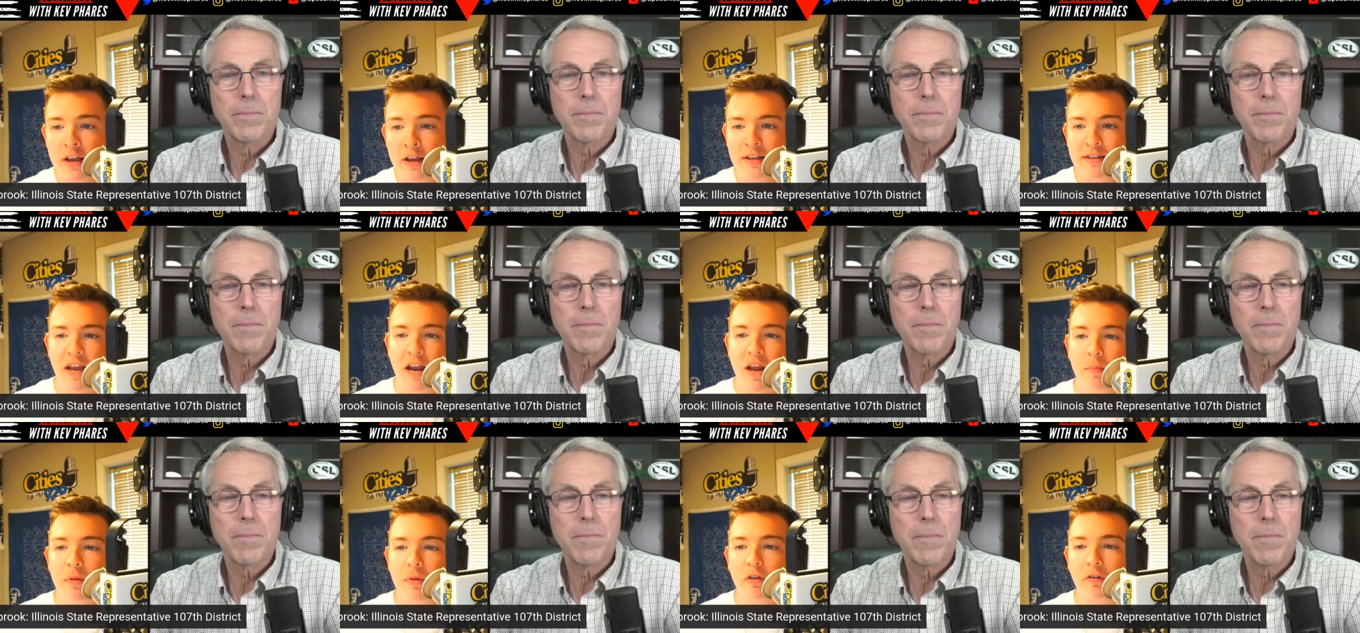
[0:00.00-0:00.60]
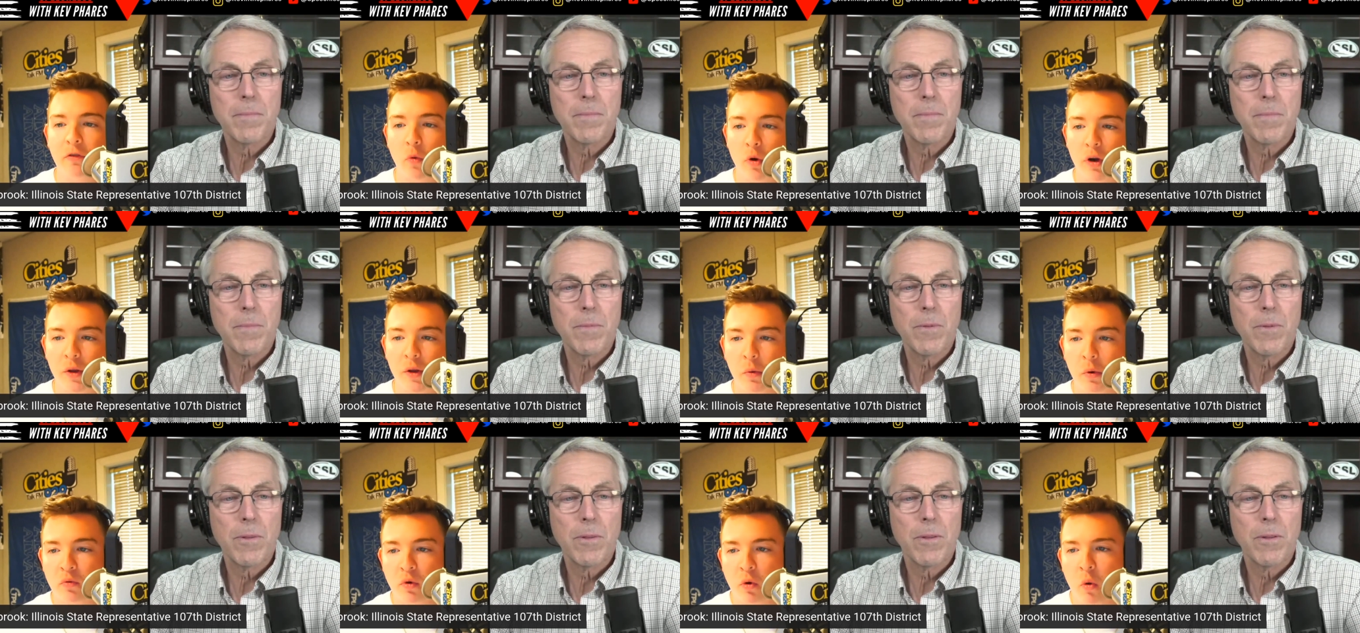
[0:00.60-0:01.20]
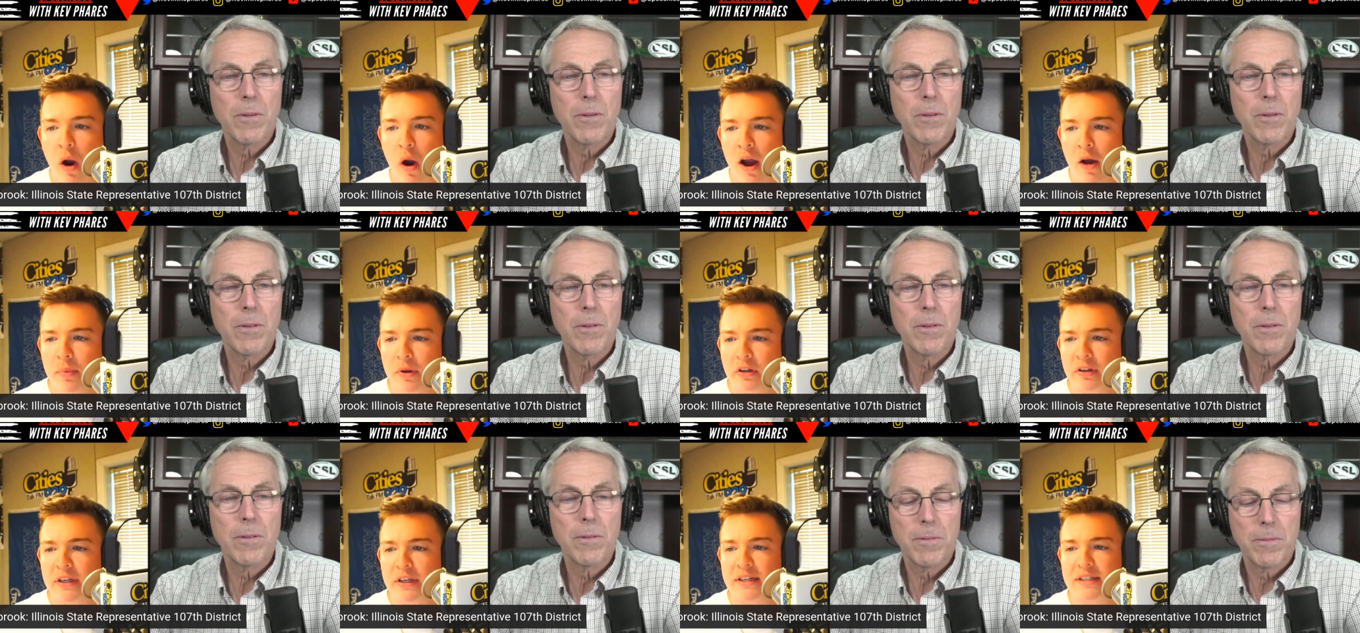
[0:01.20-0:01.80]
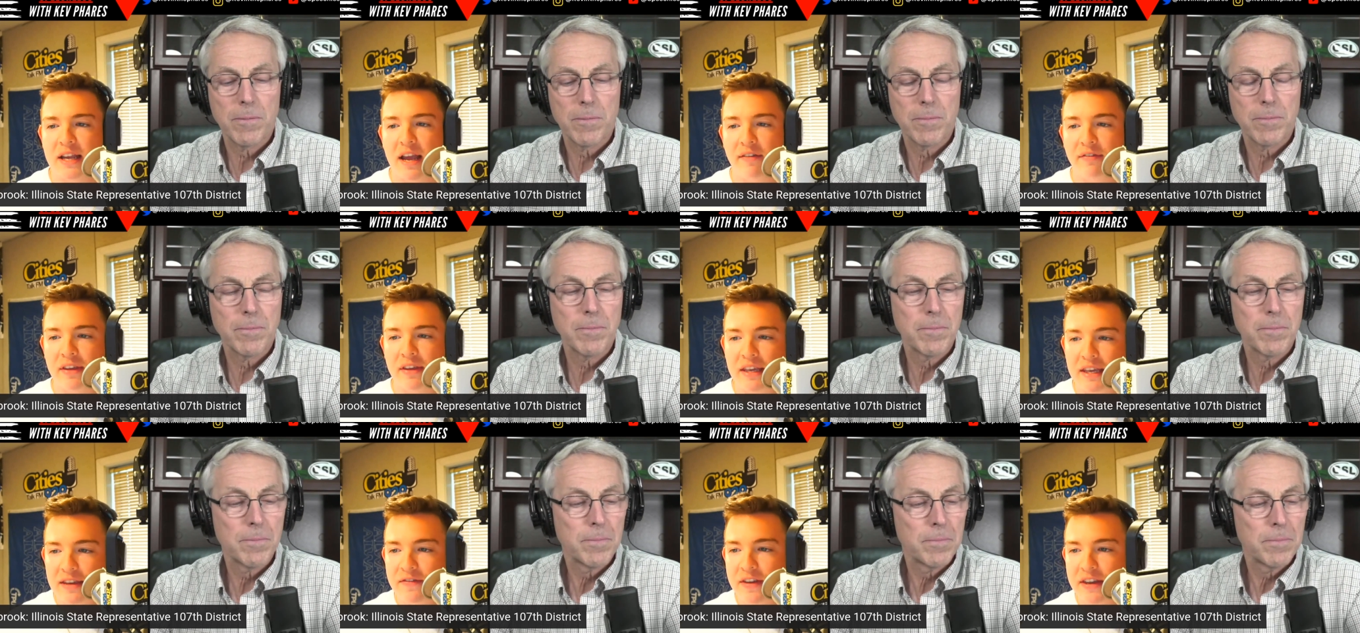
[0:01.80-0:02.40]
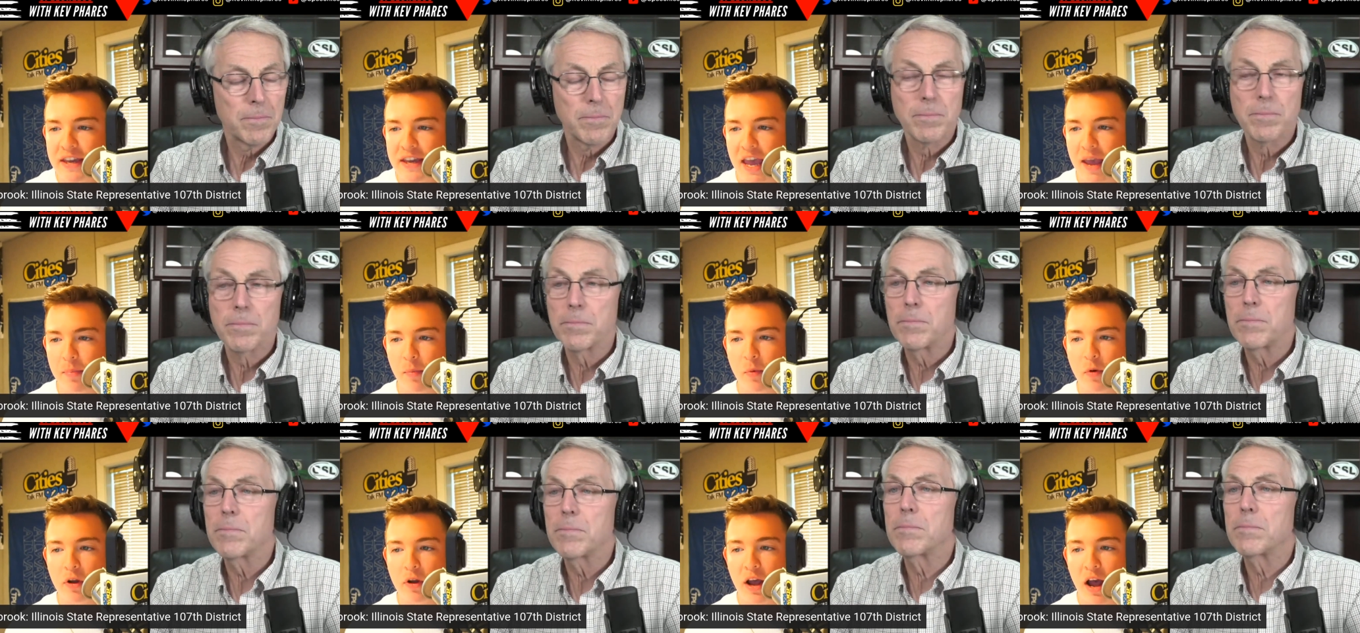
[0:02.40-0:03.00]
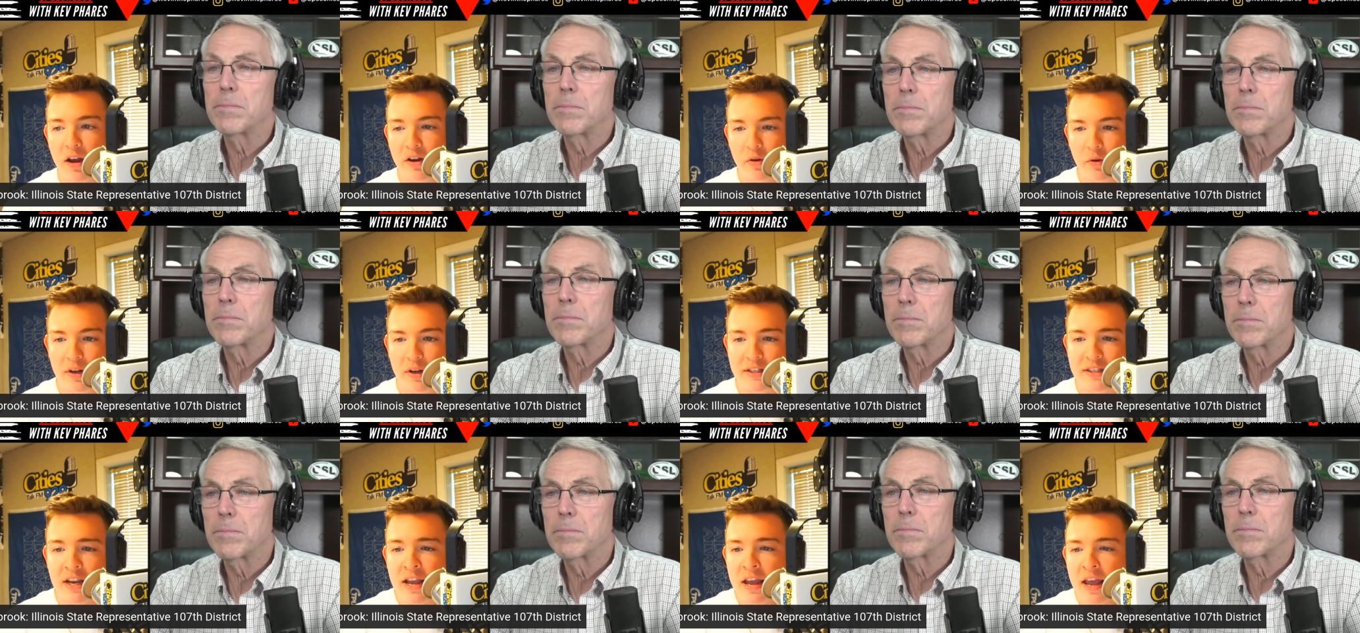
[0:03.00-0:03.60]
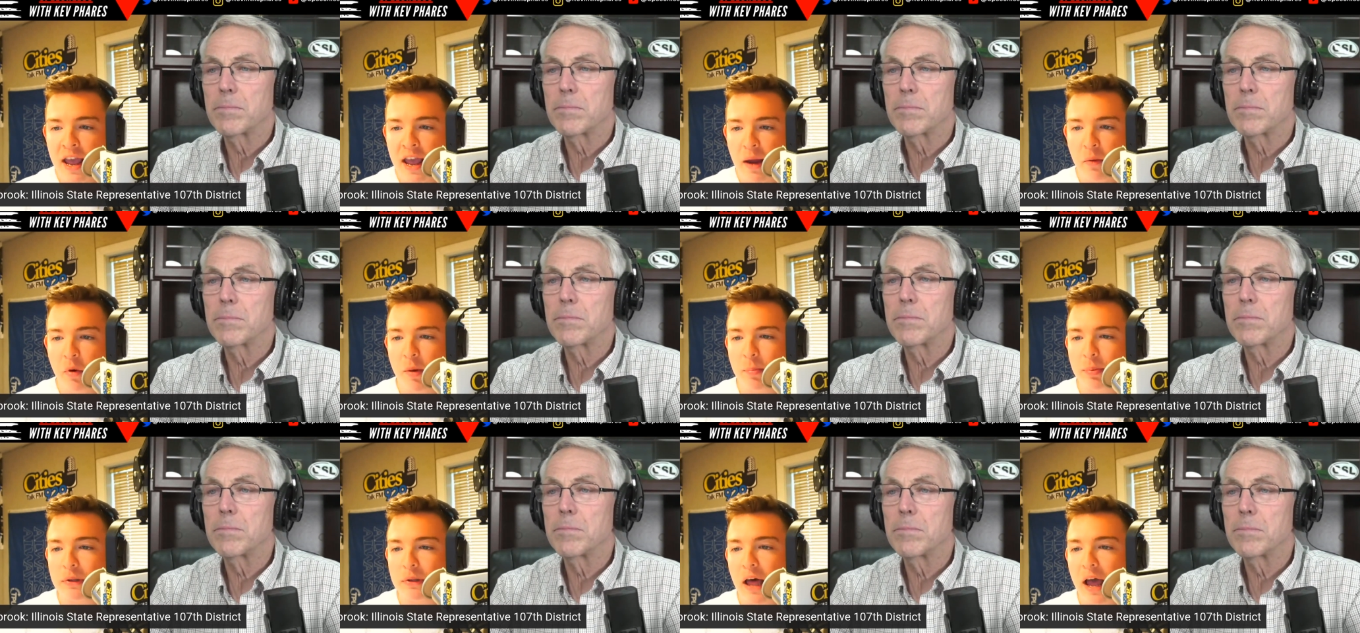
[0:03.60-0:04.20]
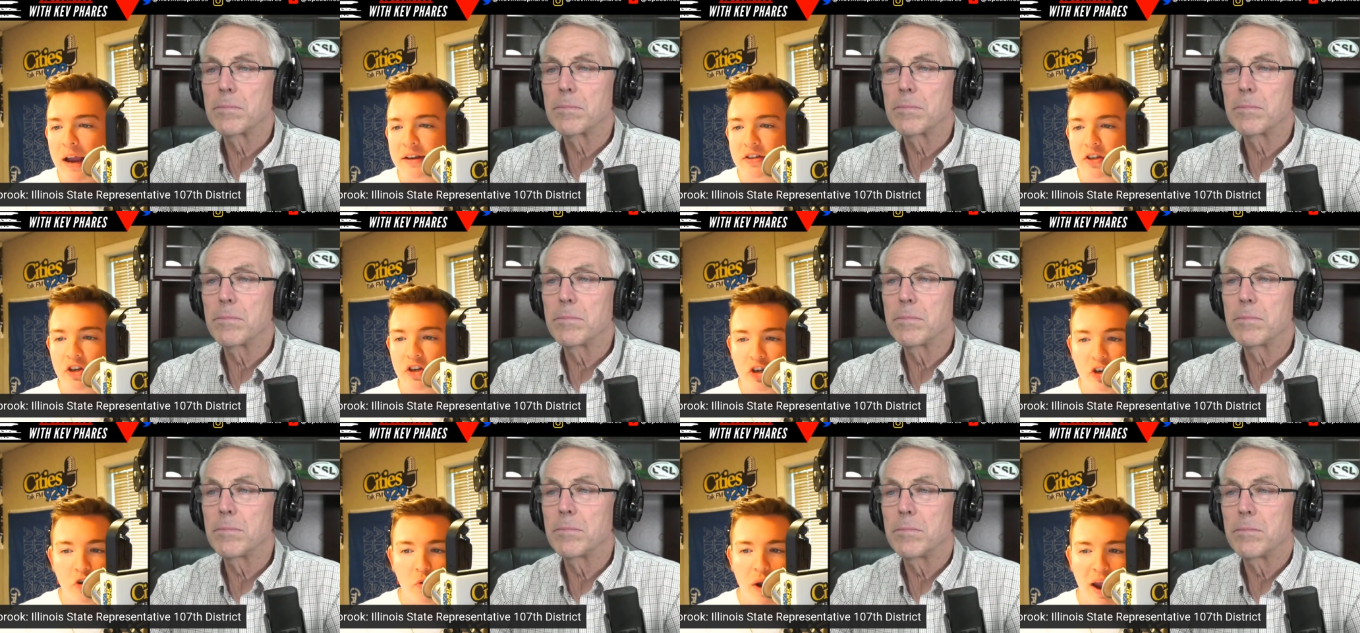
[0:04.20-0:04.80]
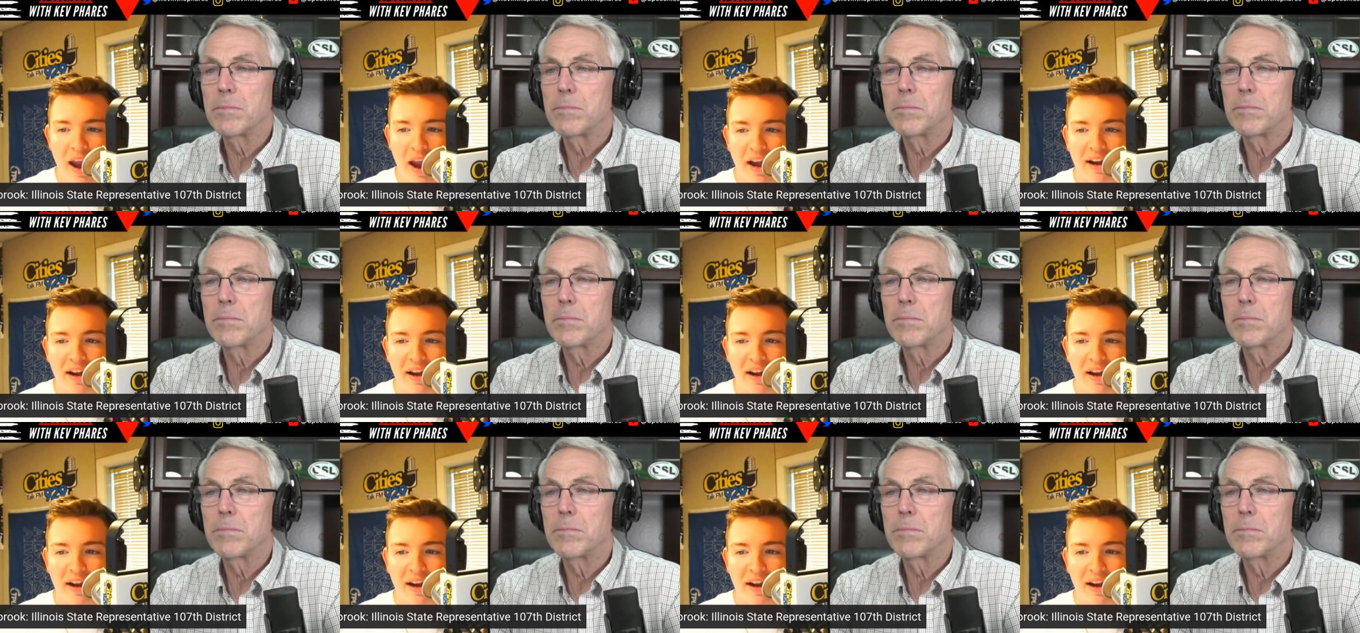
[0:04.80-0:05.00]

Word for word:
Speaker 1: Senate Bill 40 would require buildings to have EV capable conduits and would apply to new and